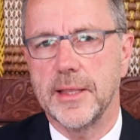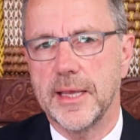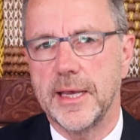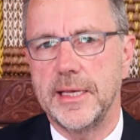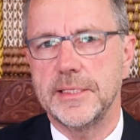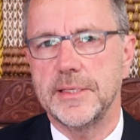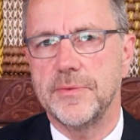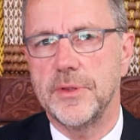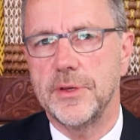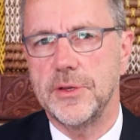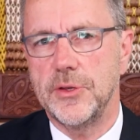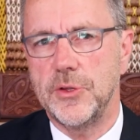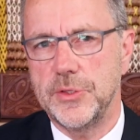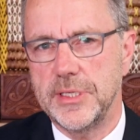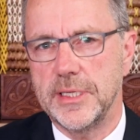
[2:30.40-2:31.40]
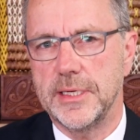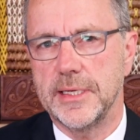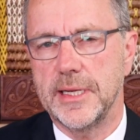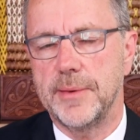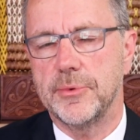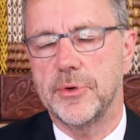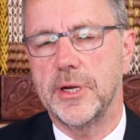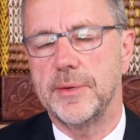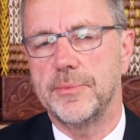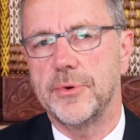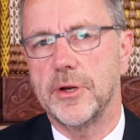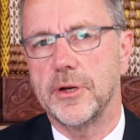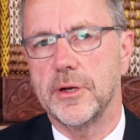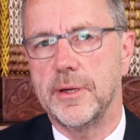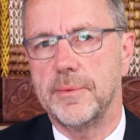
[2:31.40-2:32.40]
the case of the New Zealand Upgrade
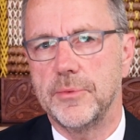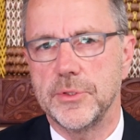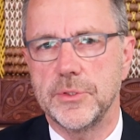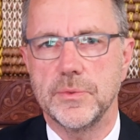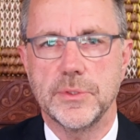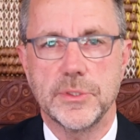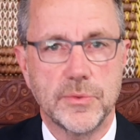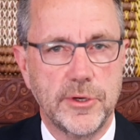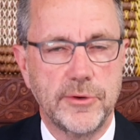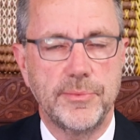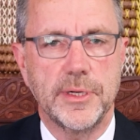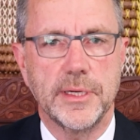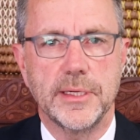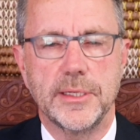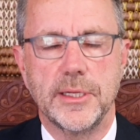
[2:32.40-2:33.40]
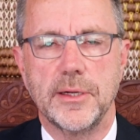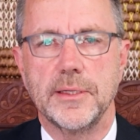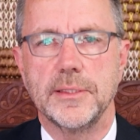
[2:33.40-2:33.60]
Program, which was $12 billion